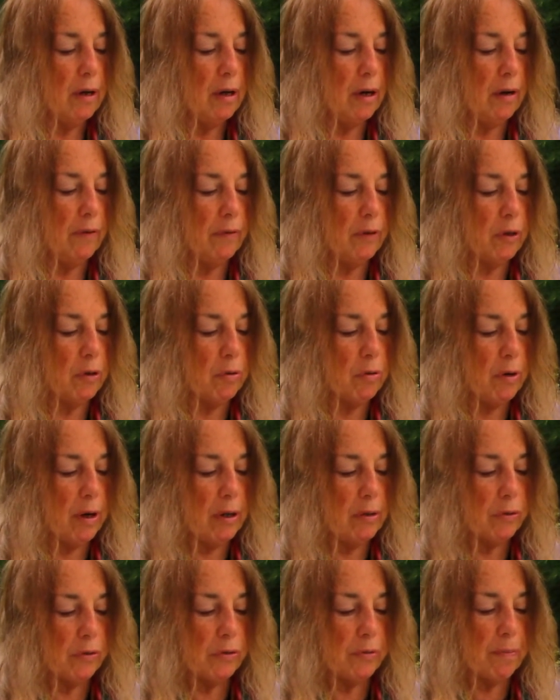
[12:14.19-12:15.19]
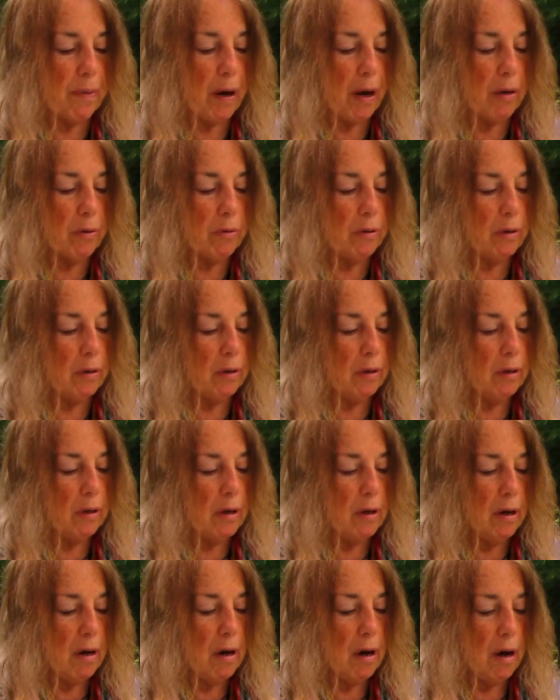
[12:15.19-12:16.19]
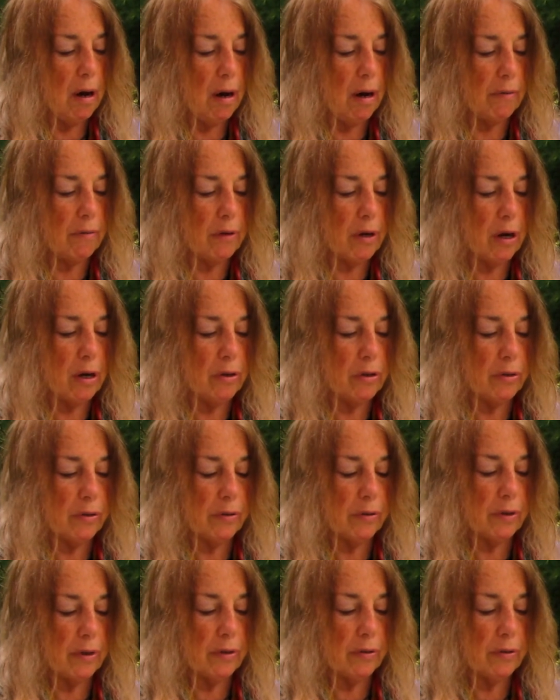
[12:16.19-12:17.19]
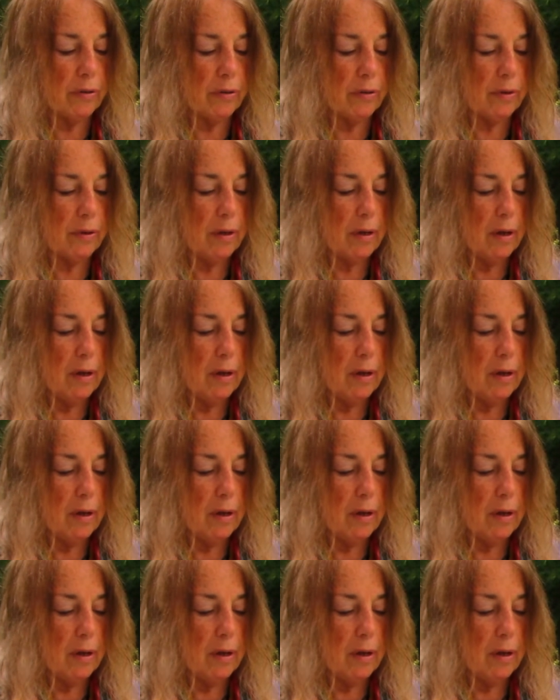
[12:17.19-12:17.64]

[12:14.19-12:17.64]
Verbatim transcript: of the creative spiral of consciousness.